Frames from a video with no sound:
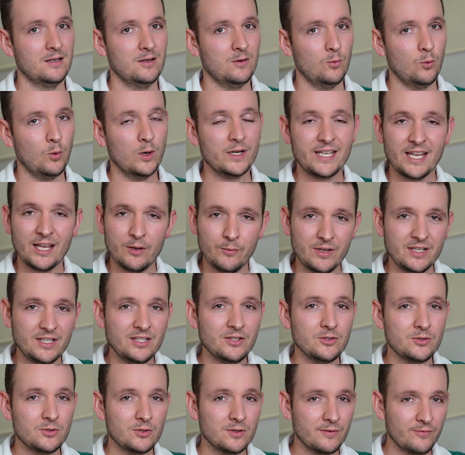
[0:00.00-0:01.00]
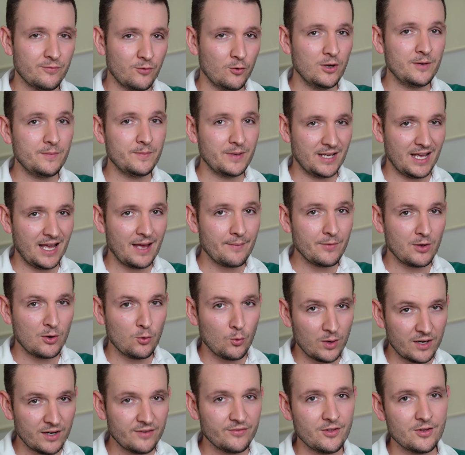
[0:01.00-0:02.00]
What can we do to avoid becoming
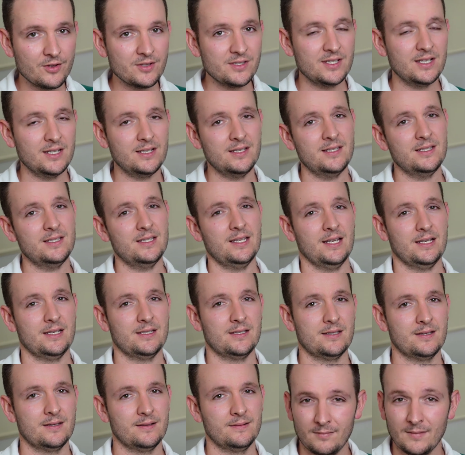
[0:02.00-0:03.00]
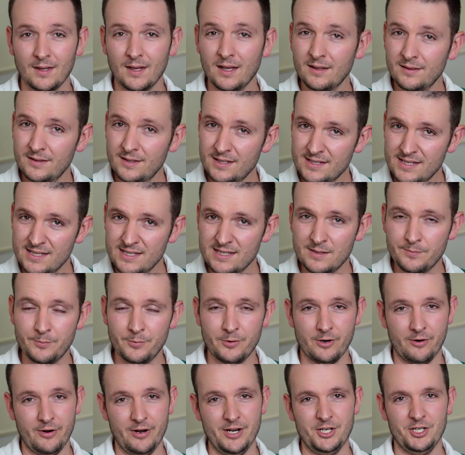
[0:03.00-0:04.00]
one of those statistics? This is the
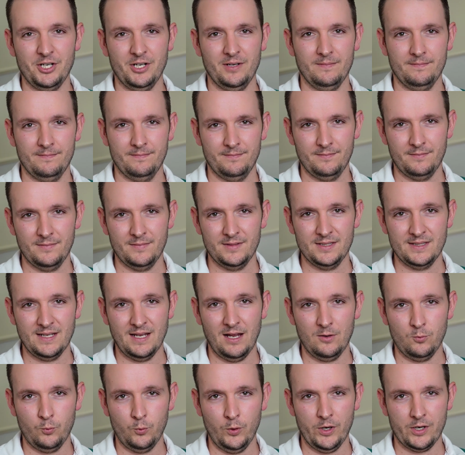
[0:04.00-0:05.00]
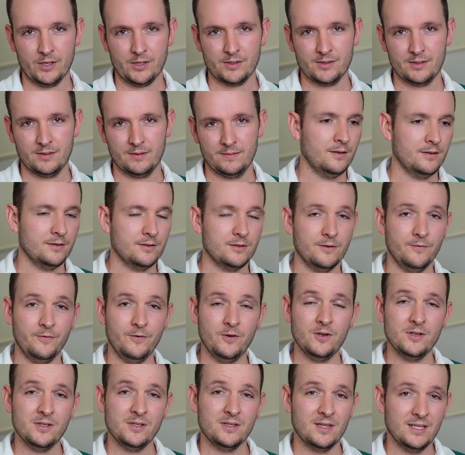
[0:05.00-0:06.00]
progression. This is how it works. So
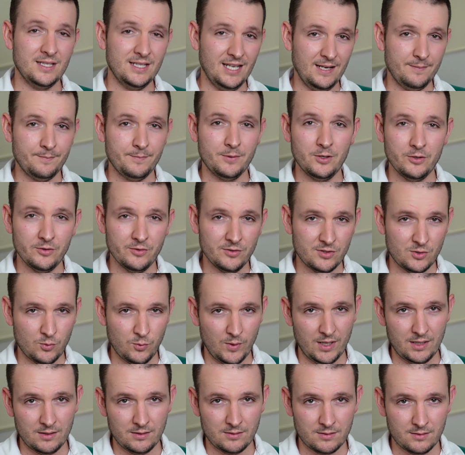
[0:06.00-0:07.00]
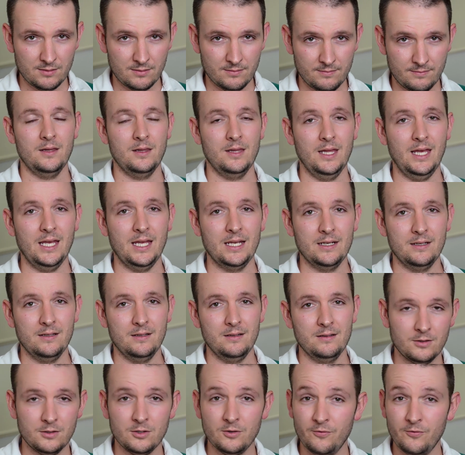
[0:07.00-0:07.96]
first, the debt balloon swells. Then you